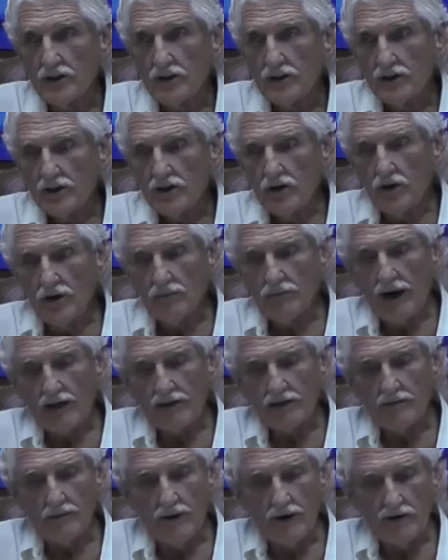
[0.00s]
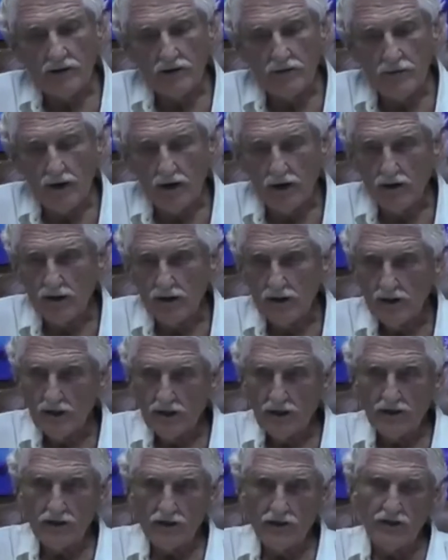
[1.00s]
going back to mother's milk,
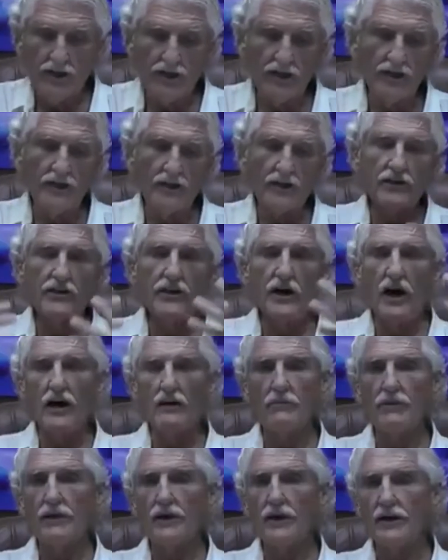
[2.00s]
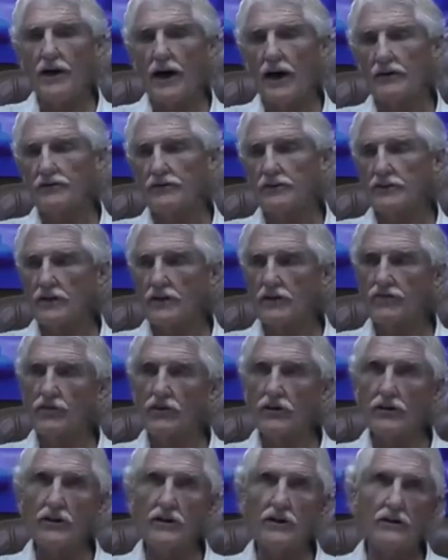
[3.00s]
and you're dealing in carbon and nitrogen. If you're
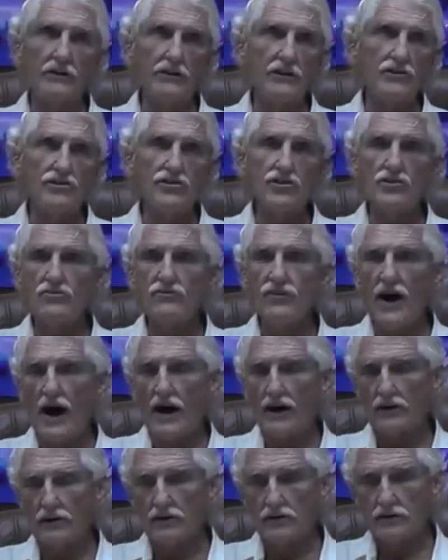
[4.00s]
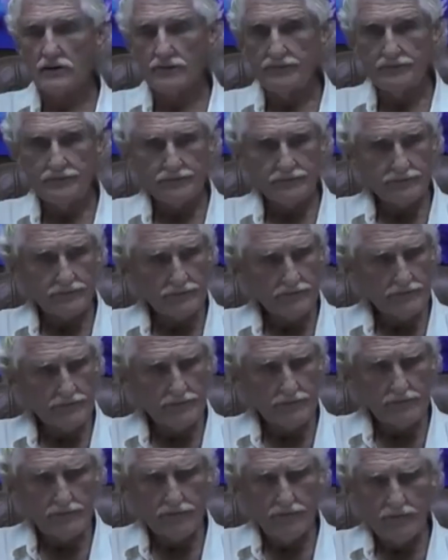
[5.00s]
looking at these two factors,
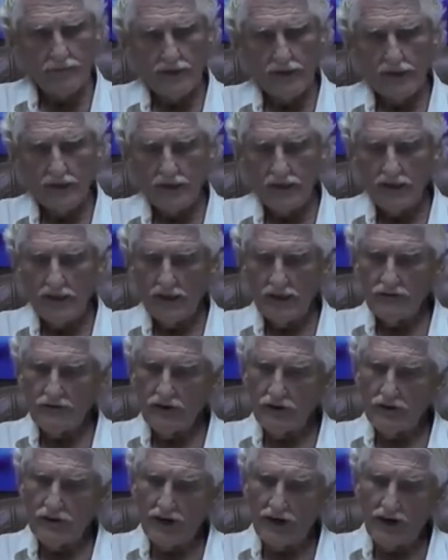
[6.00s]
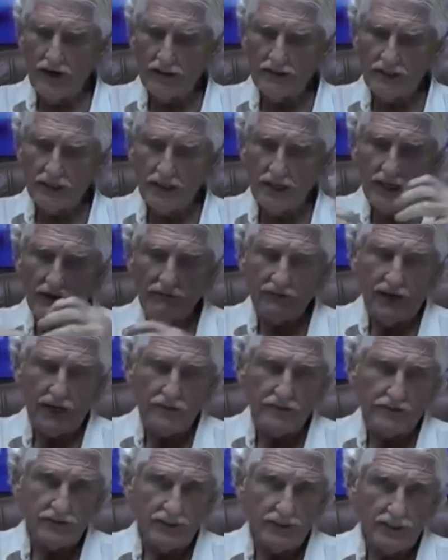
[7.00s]
even though the air has a lot of
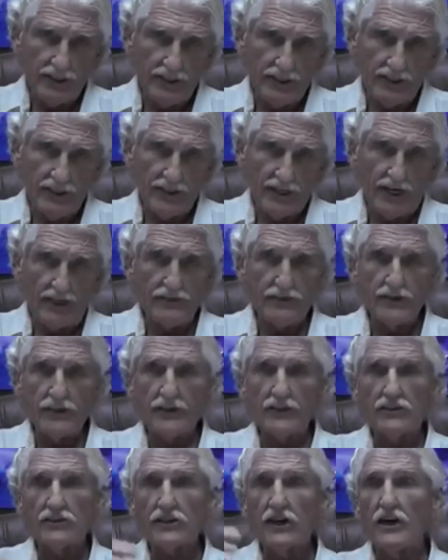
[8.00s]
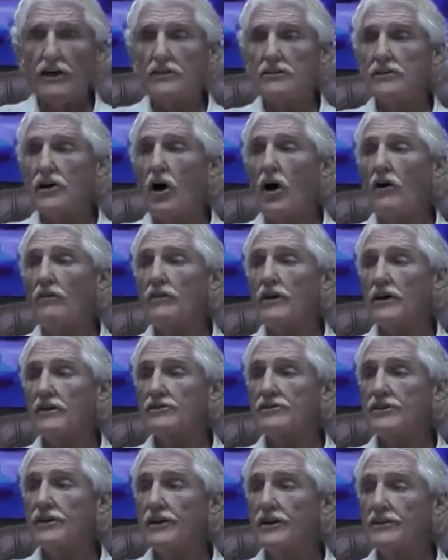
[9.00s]
nitrogen in it, nitrogen is on the
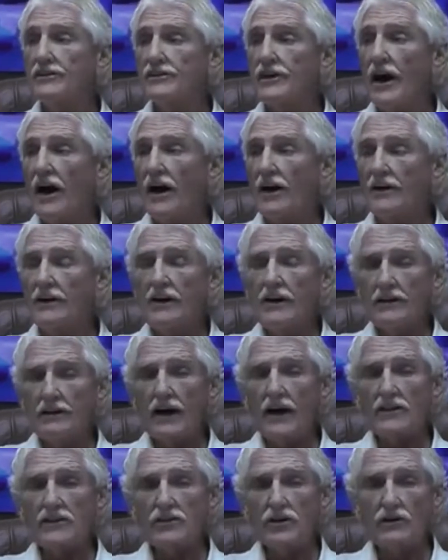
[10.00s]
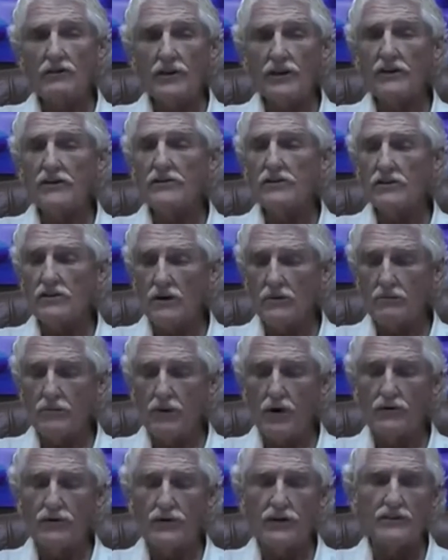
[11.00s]
acidic side. These are the
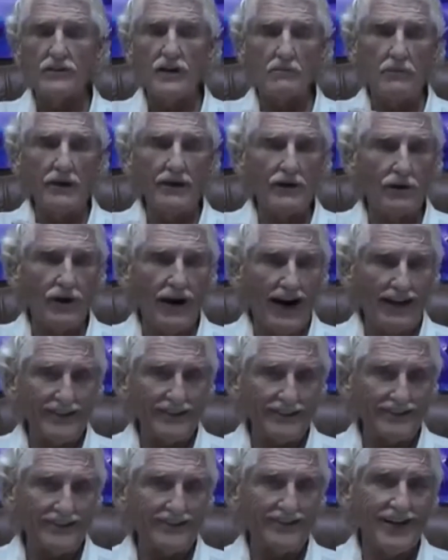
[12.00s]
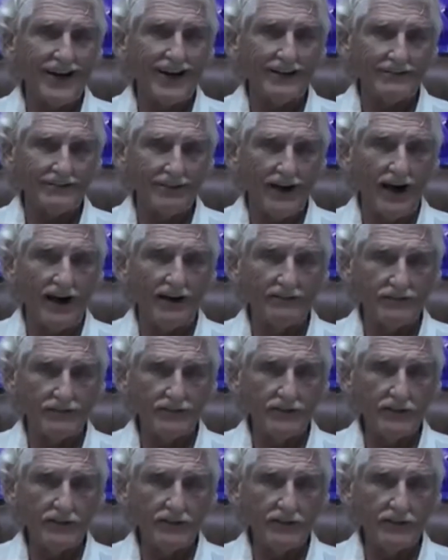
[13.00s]
proteins, the amino acid side of life.